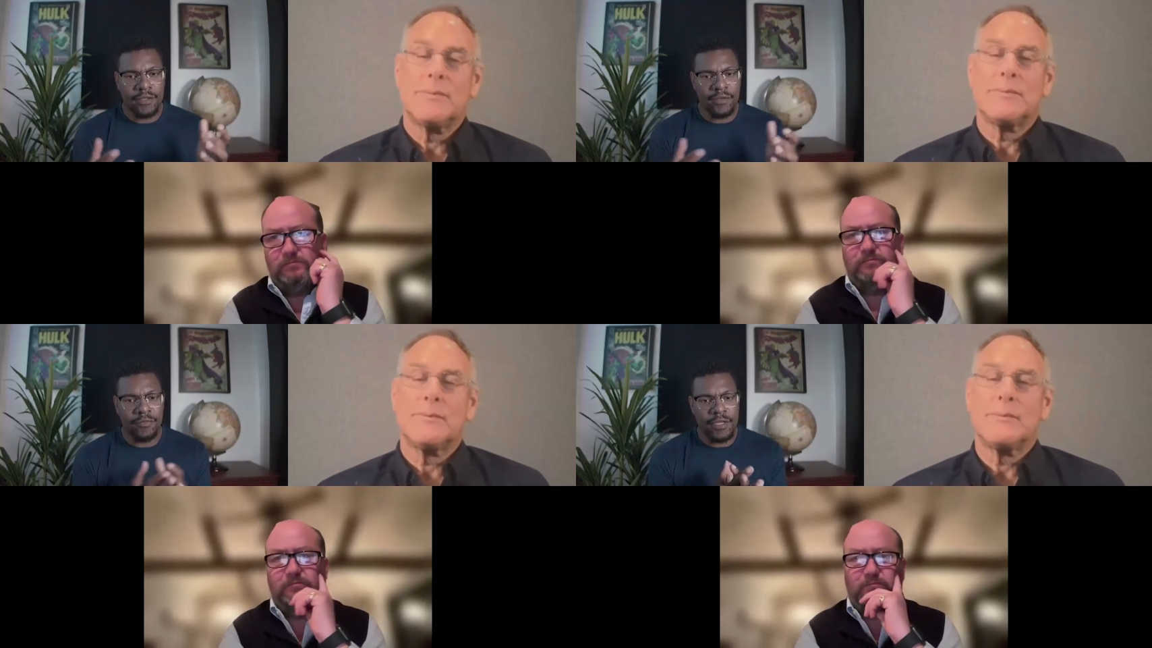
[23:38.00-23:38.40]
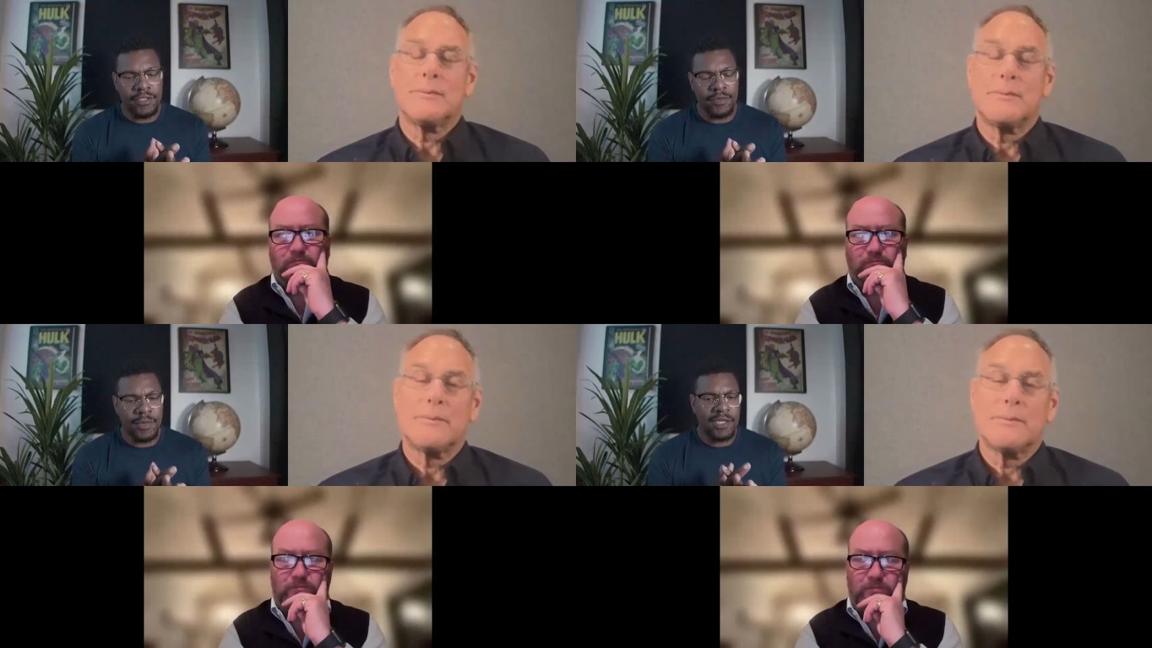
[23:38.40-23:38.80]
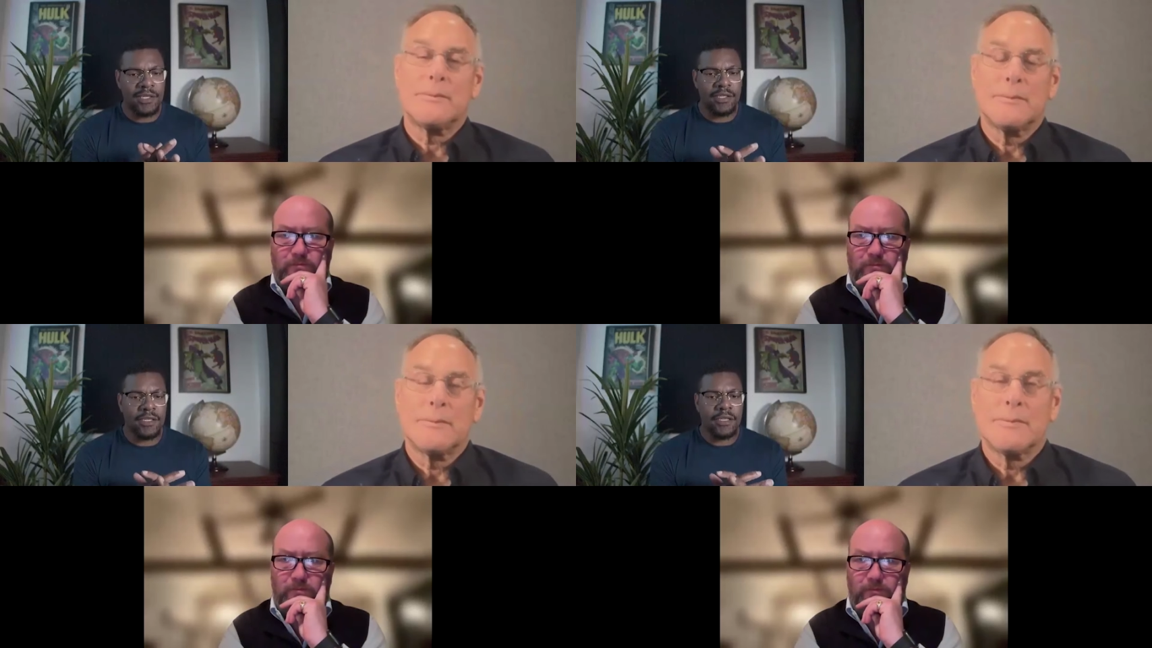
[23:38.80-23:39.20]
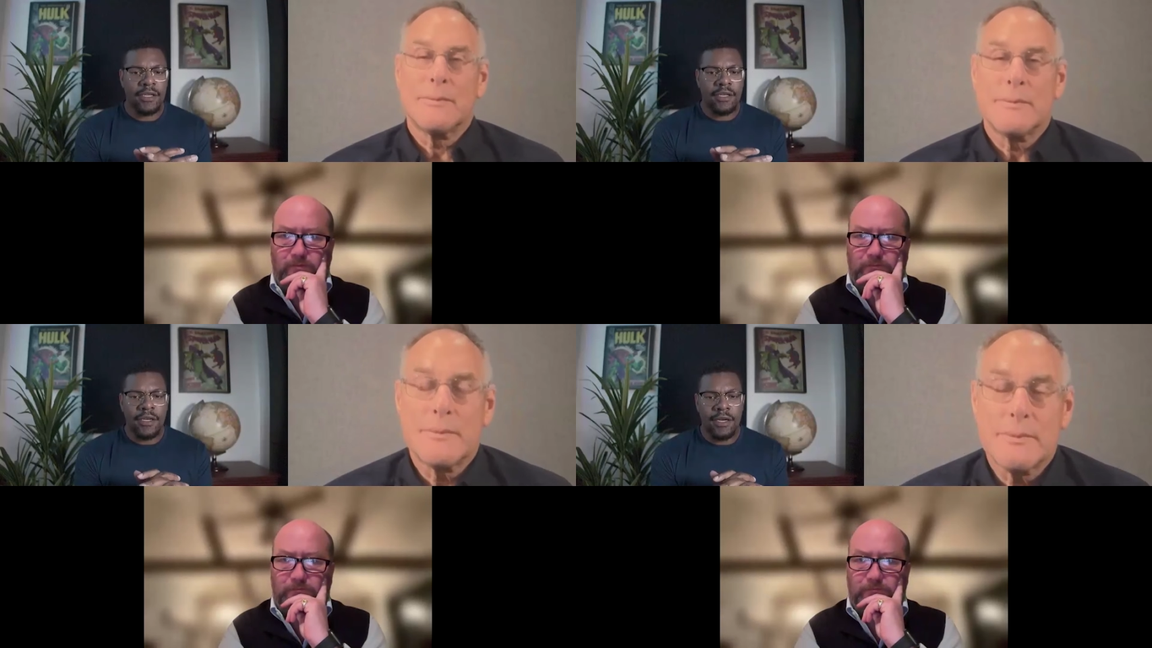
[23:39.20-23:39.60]
Speaker 1: in defense spending.
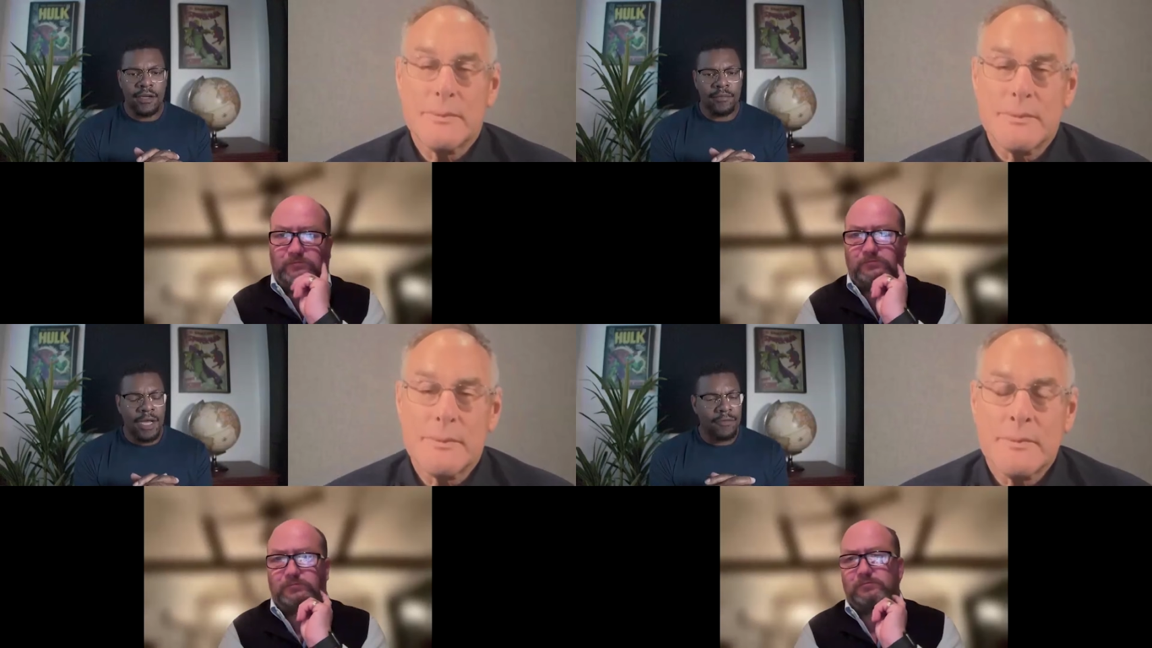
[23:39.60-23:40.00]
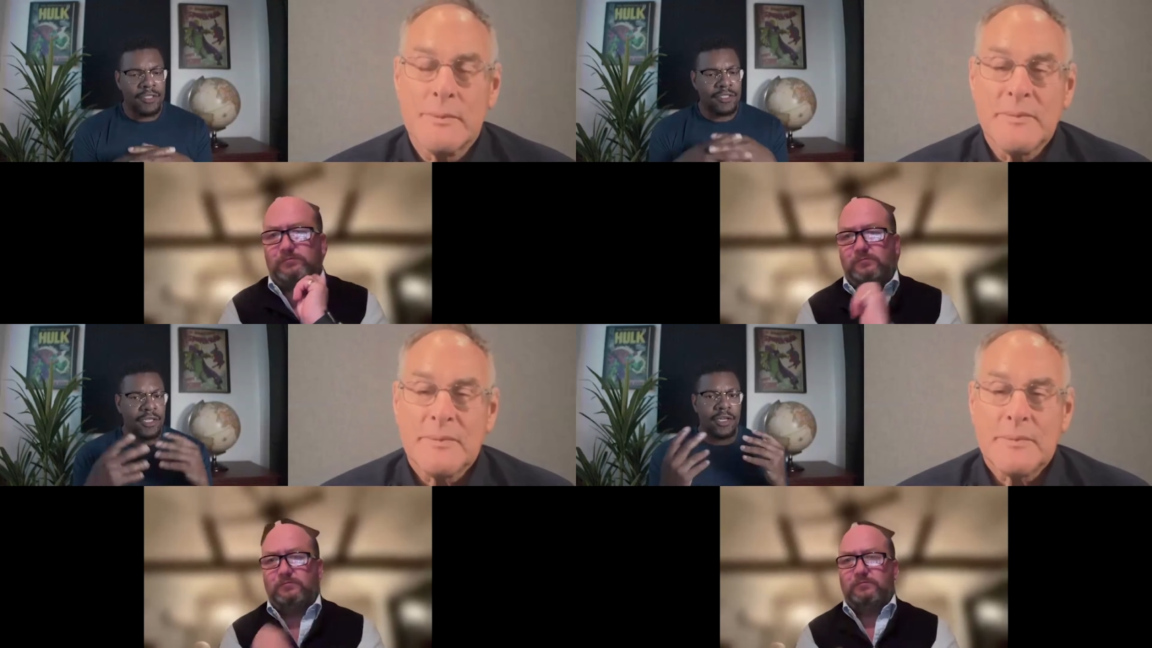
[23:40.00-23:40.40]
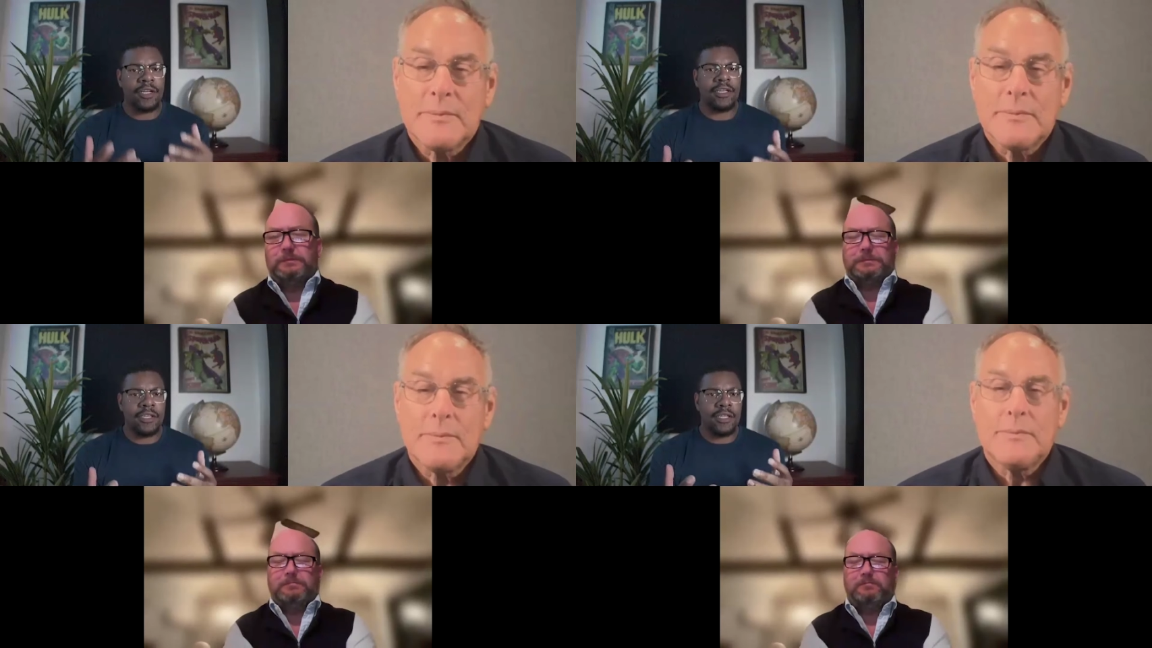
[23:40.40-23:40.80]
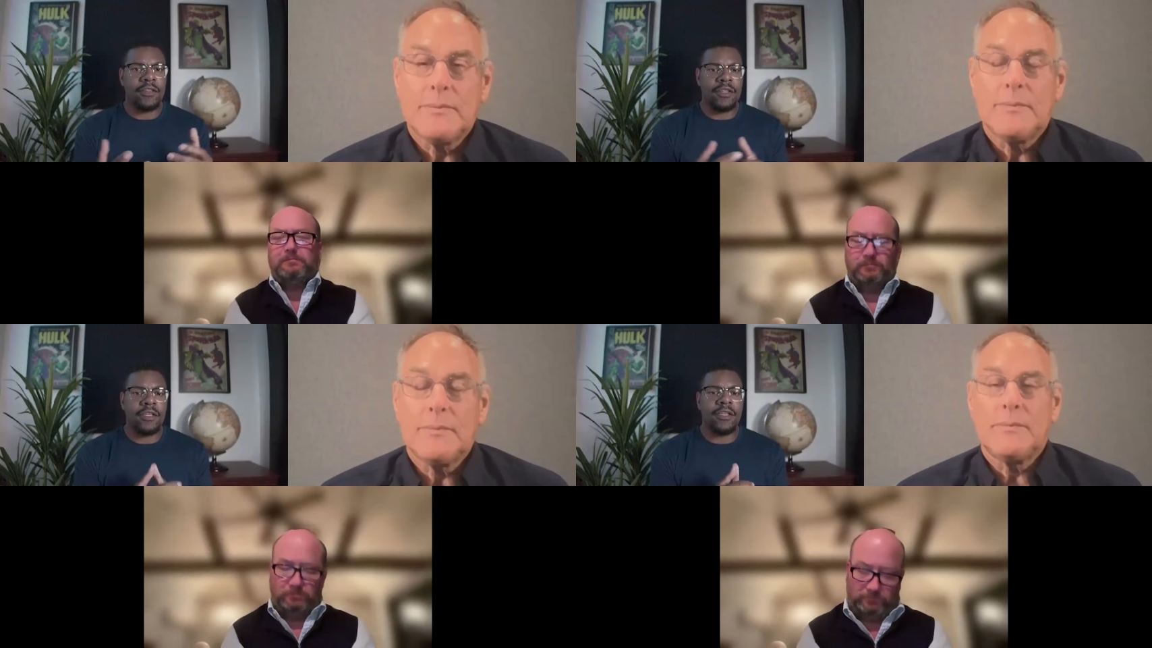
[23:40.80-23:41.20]
Obviously, they're going to
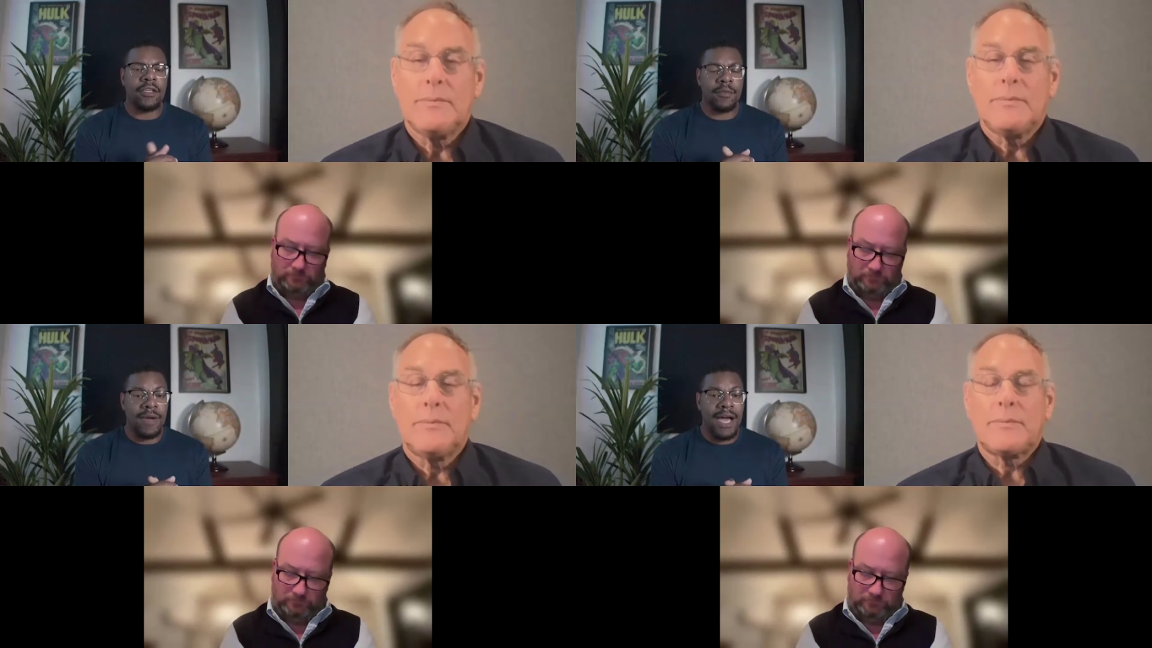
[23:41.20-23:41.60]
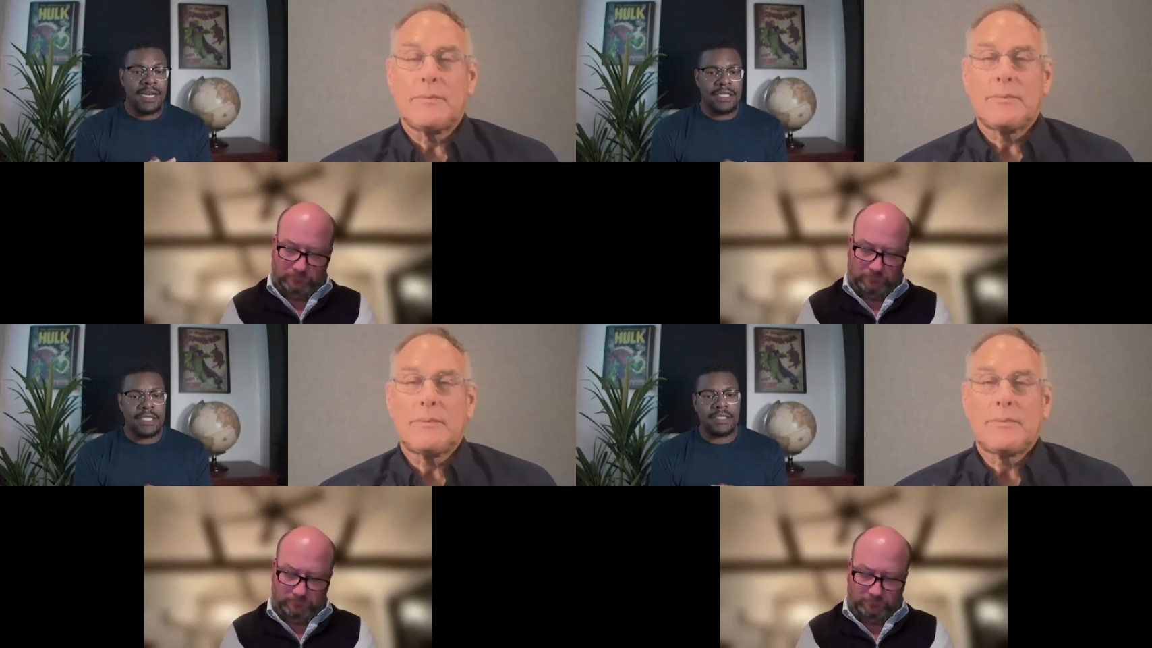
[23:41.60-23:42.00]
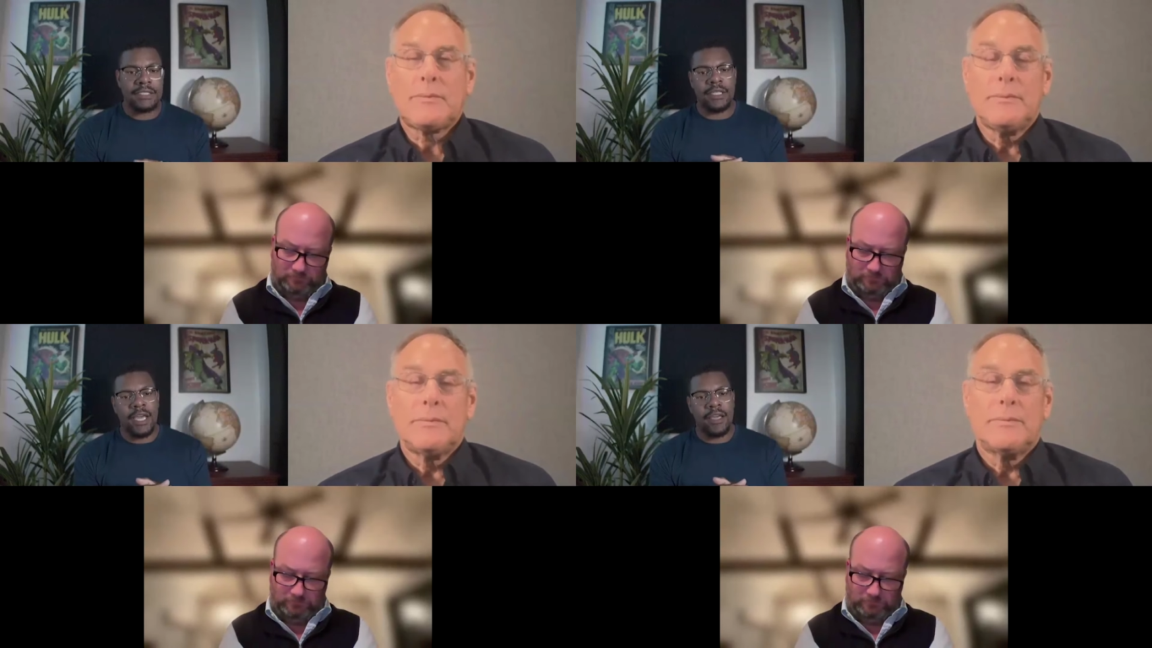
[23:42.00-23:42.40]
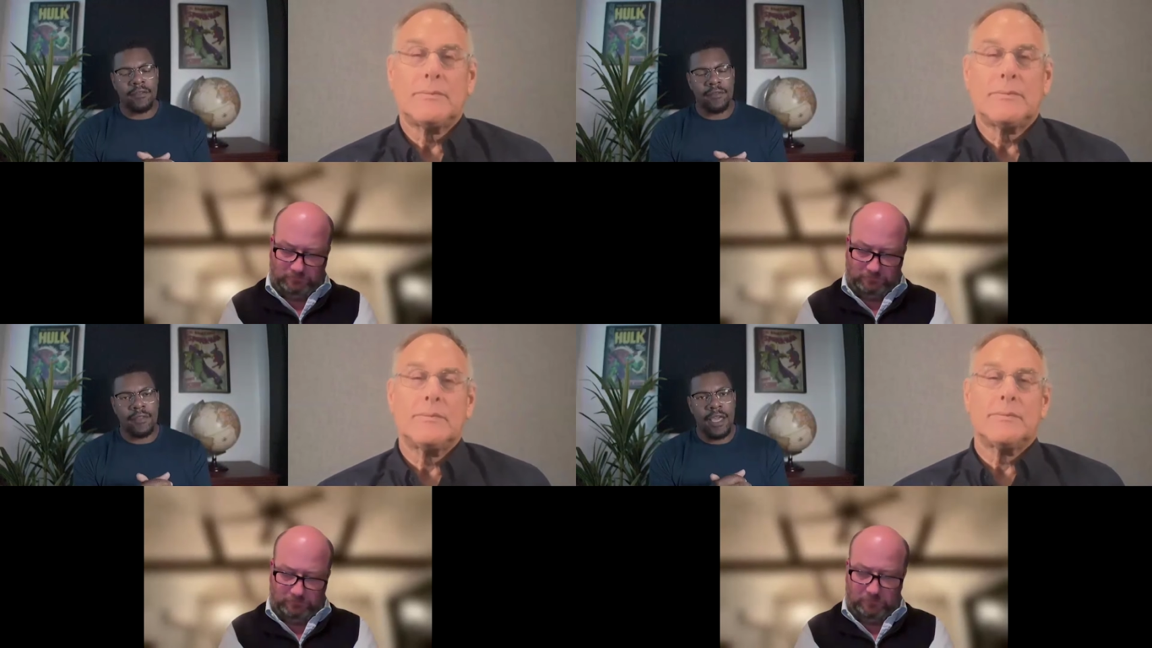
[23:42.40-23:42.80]
need the commodities
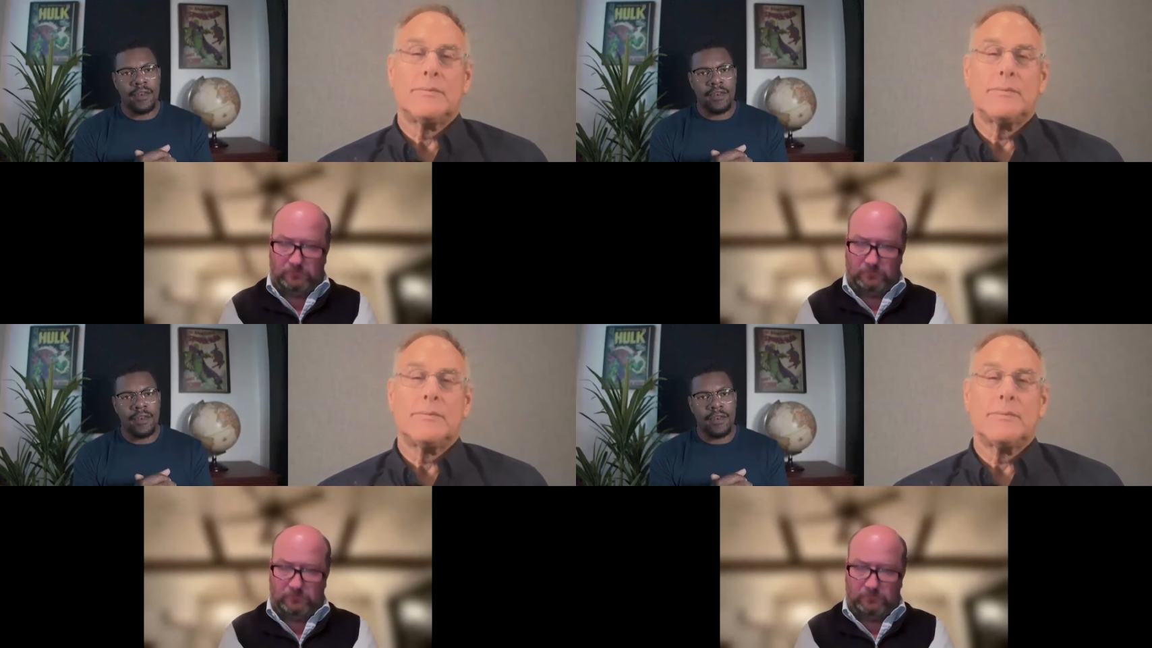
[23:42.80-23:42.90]
that